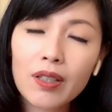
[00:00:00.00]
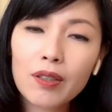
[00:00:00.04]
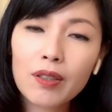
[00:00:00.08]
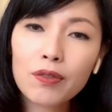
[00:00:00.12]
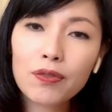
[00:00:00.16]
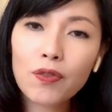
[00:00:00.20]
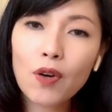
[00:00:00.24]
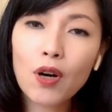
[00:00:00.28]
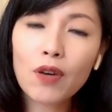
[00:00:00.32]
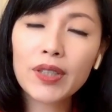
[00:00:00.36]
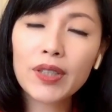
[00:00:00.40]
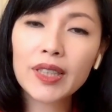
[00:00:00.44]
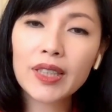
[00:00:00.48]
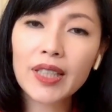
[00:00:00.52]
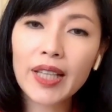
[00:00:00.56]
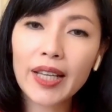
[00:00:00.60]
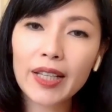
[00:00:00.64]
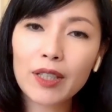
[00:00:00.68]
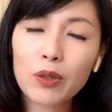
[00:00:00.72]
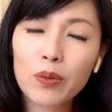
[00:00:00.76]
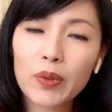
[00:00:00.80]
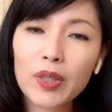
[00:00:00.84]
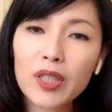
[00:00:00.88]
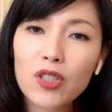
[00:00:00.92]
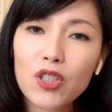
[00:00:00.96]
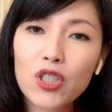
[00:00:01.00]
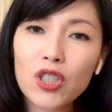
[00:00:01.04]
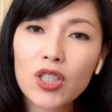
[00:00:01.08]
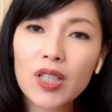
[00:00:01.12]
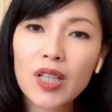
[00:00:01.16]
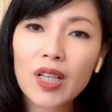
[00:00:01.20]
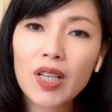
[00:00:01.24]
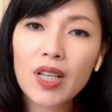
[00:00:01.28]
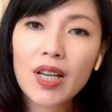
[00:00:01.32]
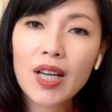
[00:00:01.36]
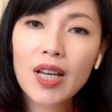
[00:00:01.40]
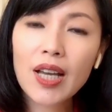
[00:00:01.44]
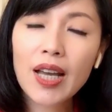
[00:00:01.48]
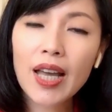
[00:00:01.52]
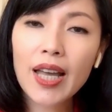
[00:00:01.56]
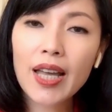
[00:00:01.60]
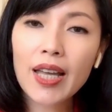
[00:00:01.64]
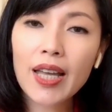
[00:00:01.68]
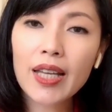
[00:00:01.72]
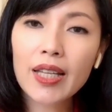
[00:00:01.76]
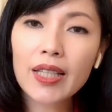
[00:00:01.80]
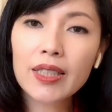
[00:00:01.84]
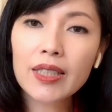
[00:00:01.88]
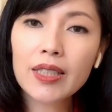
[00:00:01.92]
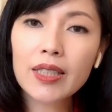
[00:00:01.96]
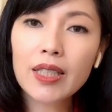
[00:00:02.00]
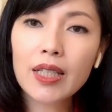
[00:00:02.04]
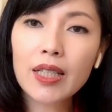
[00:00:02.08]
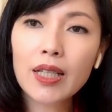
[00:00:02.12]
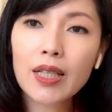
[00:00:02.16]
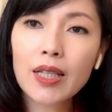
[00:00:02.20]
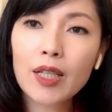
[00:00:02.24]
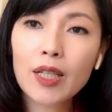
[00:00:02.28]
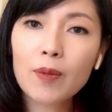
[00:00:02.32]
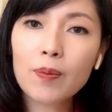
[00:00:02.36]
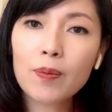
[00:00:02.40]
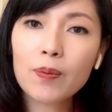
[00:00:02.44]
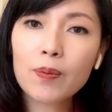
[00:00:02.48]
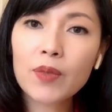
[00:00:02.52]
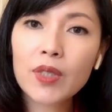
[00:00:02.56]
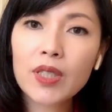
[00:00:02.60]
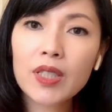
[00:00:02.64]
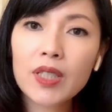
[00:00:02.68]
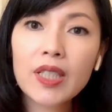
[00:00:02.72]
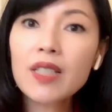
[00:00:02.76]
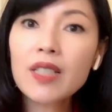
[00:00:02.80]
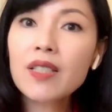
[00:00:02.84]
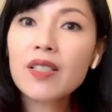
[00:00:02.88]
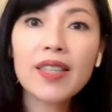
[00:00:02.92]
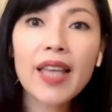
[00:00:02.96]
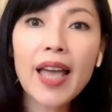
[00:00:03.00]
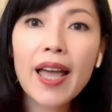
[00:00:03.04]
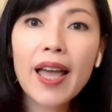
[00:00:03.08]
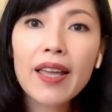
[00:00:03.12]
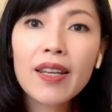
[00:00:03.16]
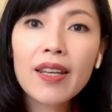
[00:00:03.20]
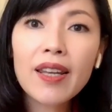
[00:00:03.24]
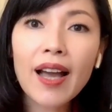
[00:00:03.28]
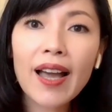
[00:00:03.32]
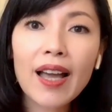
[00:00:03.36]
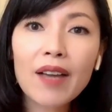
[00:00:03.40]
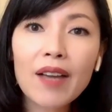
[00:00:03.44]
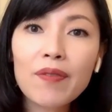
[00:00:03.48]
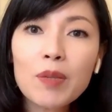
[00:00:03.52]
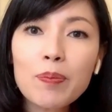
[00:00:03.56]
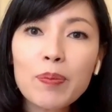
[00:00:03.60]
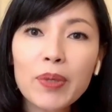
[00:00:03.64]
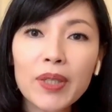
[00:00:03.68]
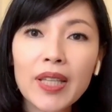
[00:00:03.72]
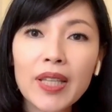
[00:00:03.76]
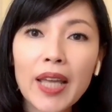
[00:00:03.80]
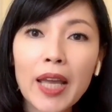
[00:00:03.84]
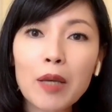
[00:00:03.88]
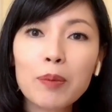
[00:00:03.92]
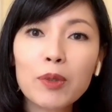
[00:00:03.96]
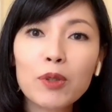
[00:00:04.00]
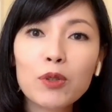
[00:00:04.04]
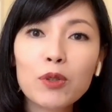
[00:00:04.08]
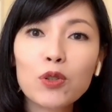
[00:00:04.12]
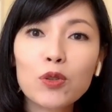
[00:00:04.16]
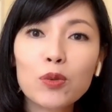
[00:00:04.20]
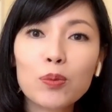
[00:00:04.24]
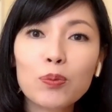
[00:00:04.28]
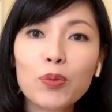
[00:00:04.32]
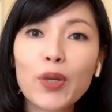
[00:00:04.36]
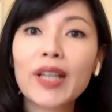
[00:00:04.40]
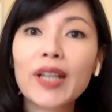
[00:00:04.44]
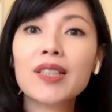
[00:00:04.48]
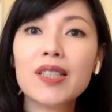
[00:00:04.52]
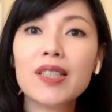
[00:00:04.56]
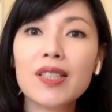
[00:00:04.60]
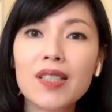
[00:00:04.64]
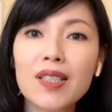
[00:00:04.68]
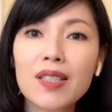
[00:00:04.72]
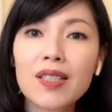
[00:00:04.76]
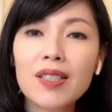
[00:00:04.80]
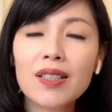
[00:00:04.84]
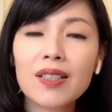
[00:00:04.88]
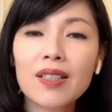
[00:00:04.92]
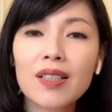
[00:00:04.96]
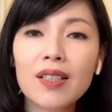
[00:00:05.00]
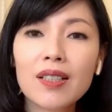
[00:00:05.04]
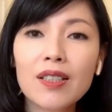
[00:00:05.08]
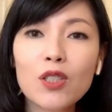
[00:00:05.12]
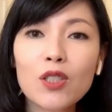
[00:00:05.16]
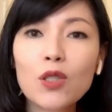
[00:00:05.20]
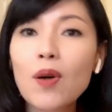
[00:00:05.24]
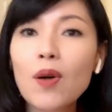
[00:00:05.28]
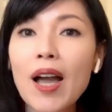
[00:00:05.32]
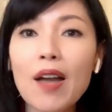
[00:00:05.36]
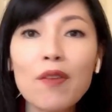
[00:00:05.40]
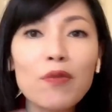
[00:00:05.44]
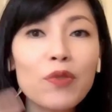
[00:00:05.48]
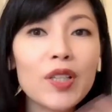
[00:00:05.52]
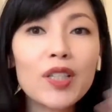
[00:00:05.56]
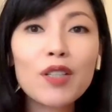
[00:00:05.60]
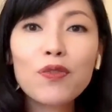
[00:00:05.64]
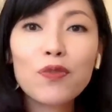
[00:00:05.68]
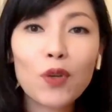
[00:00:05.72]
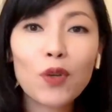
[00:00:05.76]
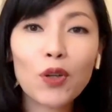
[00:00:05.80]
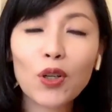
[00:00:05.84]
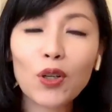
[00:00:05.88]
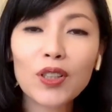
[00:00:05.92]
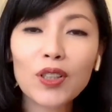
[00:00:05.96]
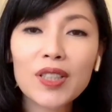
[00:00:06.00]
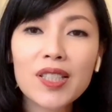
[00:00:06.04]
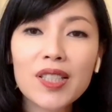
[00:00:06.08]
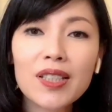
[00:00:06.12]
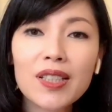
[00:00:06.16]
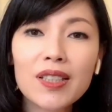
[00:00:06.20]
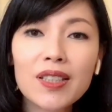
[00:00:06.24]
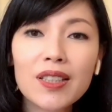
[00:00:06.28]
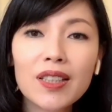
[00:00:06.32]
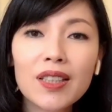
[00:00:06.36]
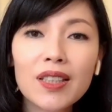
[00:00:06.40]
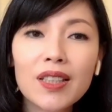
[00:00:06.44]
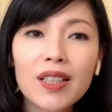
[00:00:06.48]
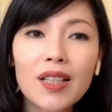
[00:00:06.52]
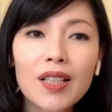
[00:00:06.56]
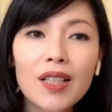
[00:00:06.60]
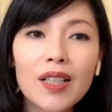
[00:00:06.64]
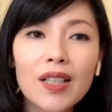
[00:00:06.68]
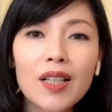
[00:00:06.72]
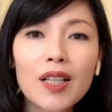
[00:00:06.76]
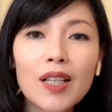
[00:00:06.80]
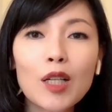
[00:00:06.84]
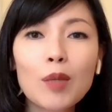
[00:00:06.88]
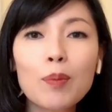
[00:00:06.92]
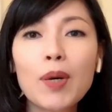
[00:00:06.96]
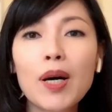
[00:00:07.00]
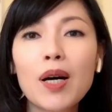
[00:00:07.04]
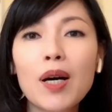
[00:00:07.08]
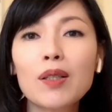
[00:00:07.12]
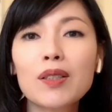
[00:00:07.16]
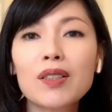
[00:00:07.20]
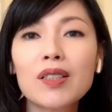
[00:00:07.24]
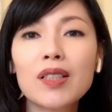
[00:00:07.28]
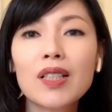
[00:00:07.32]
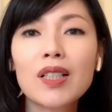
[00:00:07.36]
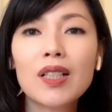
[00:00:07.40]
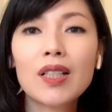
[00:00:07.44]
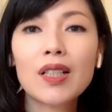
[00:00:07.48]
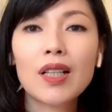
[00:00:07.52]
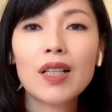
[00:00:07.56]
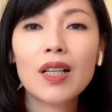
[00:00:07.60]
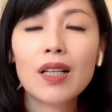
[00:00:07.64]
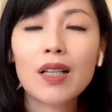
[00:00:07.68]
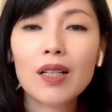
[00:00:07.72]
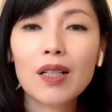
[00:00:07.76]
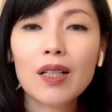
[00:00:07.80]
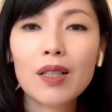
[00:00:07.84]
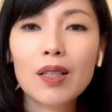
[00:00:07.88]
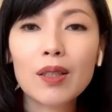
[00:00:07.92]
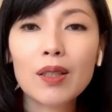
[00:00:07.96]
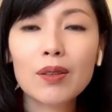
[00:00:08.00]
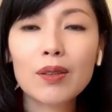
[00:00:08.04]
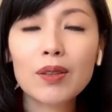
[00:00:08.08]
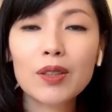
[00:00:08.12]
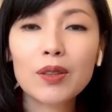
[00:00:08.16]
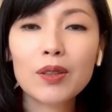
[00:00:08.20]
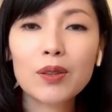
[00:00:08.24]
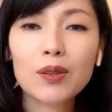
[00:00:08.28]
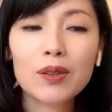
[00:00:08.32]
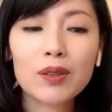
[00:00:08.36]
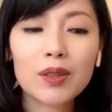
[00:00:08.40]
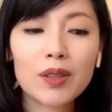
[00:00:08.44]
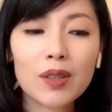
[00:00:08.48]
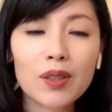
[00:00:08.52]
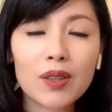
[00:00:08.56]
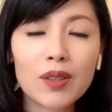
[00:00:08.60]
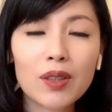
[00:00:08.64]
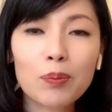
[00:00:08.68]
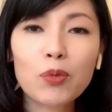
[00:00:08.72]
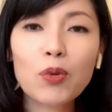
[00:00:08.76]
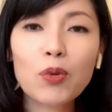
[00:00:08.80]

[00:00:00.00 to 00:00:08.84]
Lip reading: foreign language. And since then, I haven't been able to practice. So I've really forgotten about, the